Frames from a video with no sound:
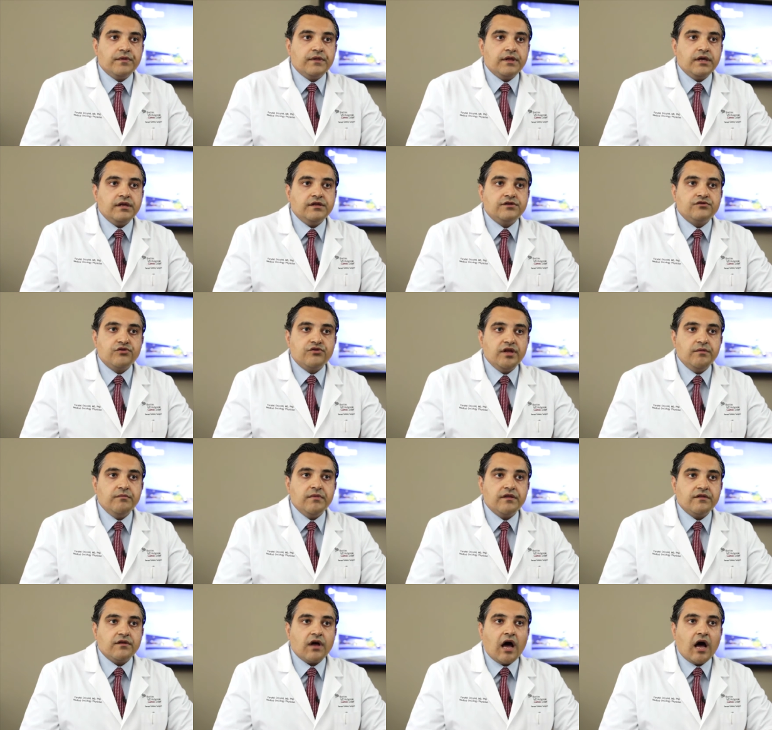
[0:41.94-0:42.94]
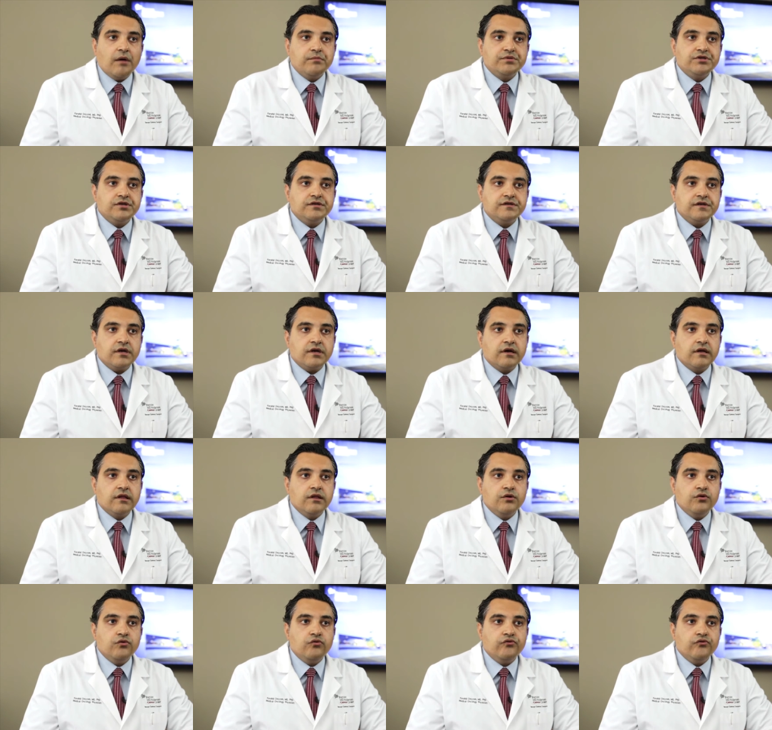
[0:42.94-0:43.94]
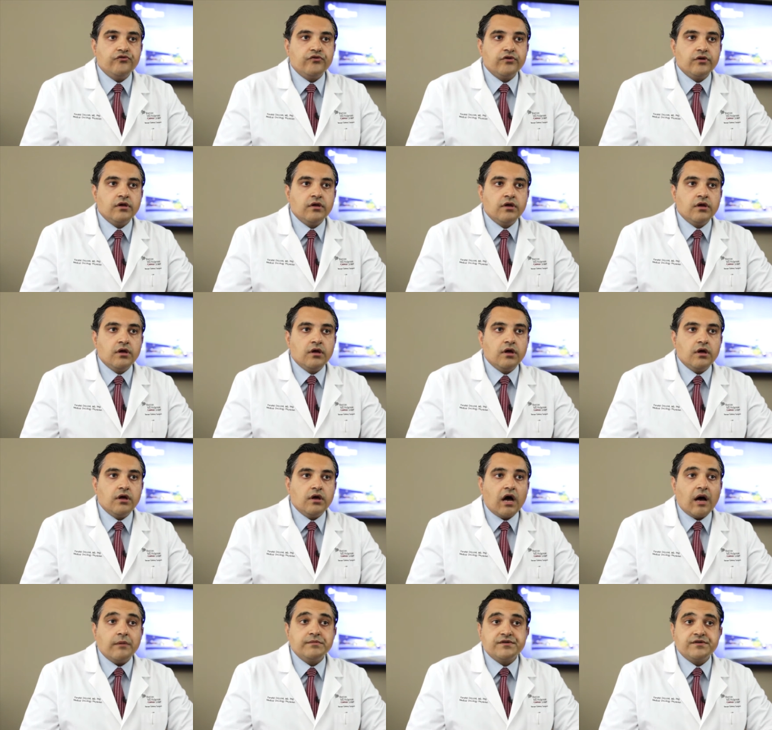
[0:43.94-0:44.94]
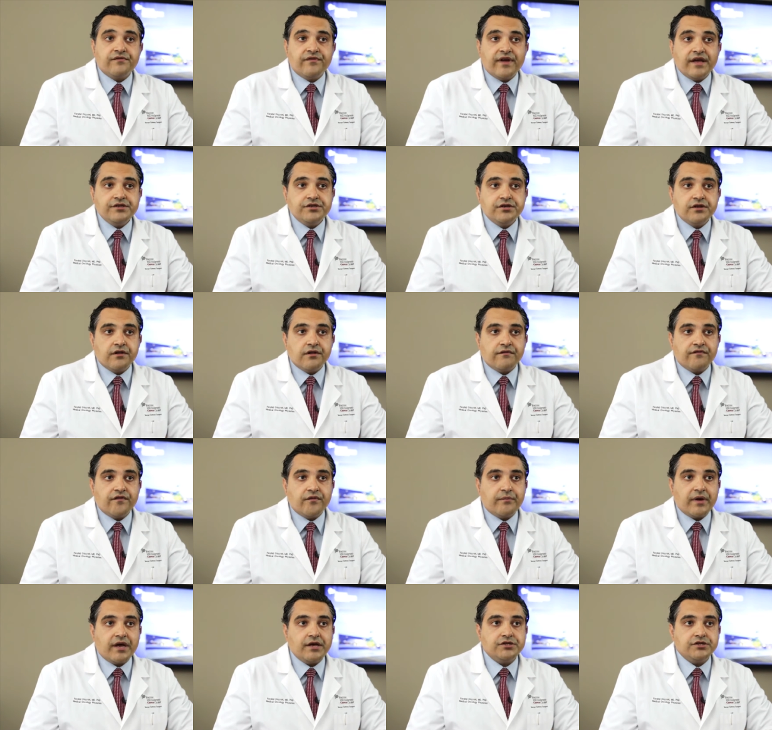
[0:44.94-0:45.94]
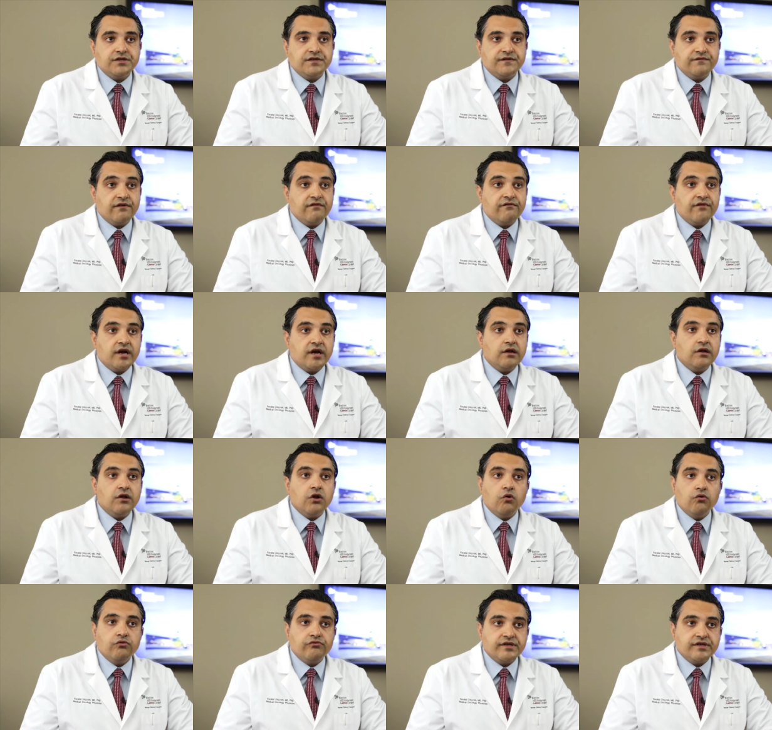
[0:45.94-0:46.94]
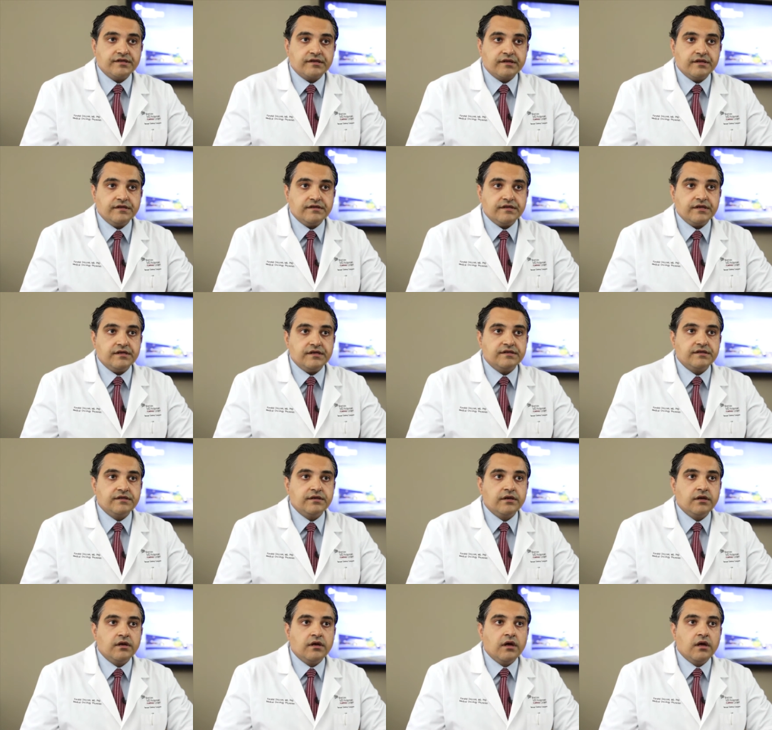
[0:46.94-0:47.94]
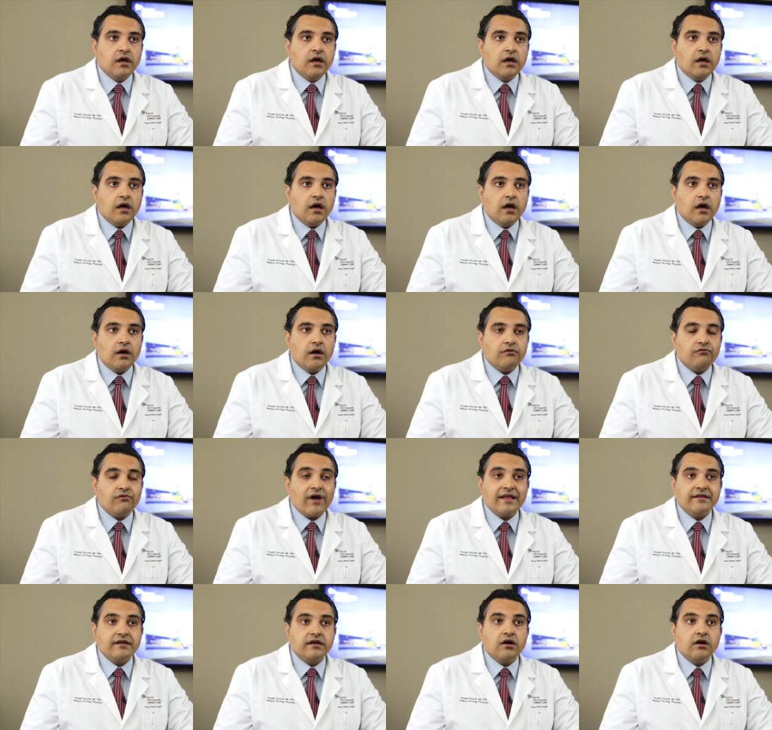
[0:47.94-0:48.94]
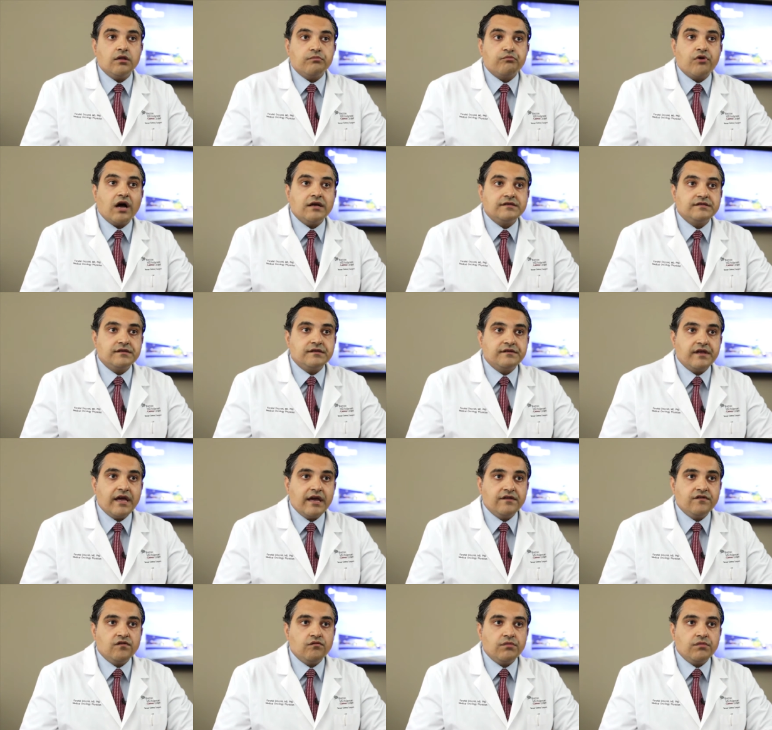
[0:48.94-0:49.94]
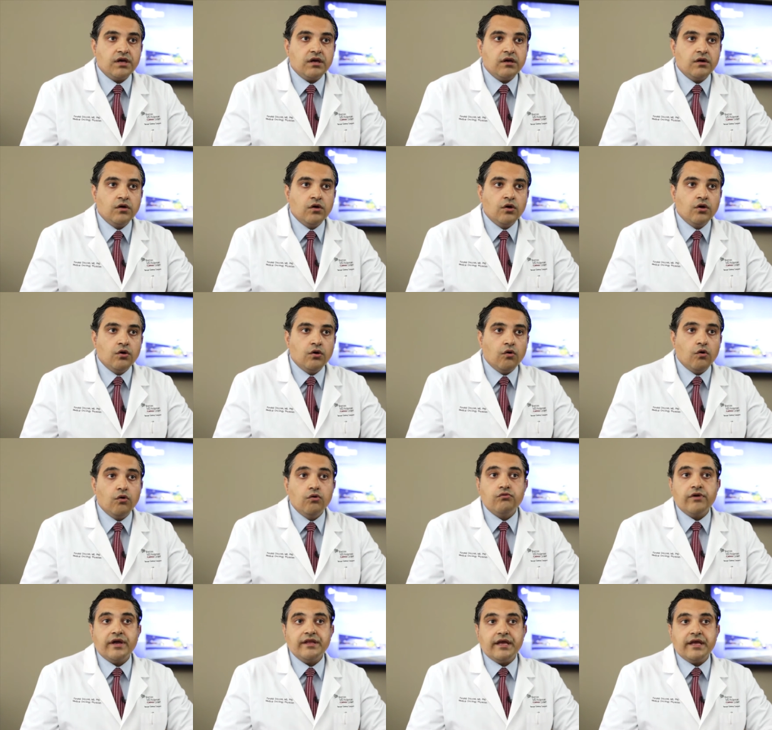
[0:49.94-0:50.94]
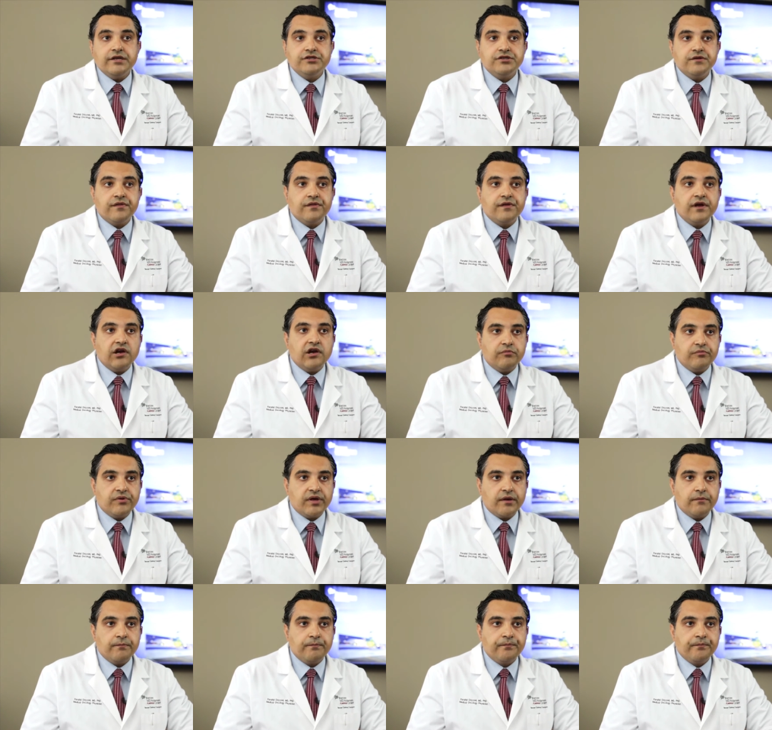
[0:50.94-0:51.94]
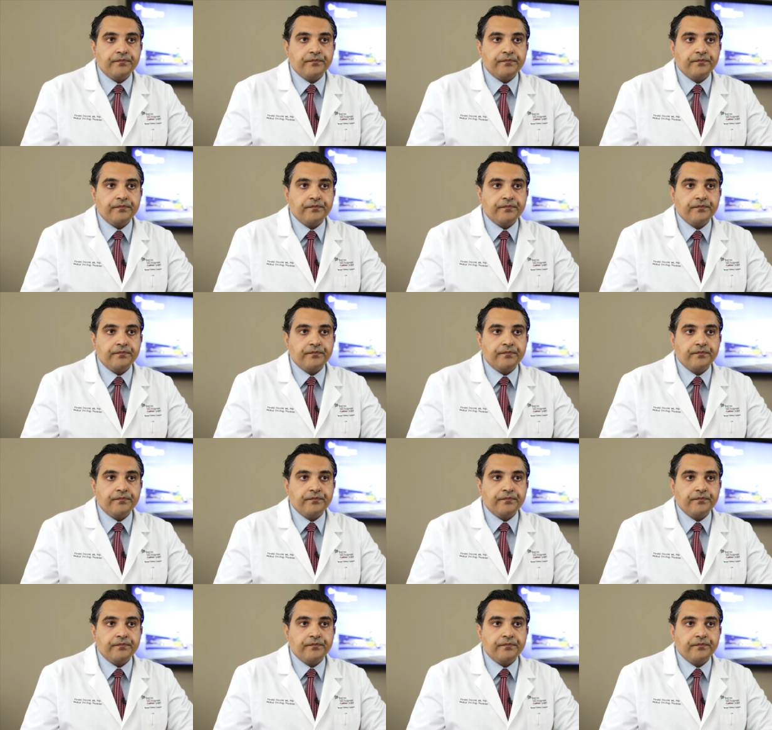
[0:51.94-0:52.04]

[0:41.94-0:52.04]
the treatment options include observation of the patients with very low risk disease, uh, radical prostatectomy, or radiation therapy.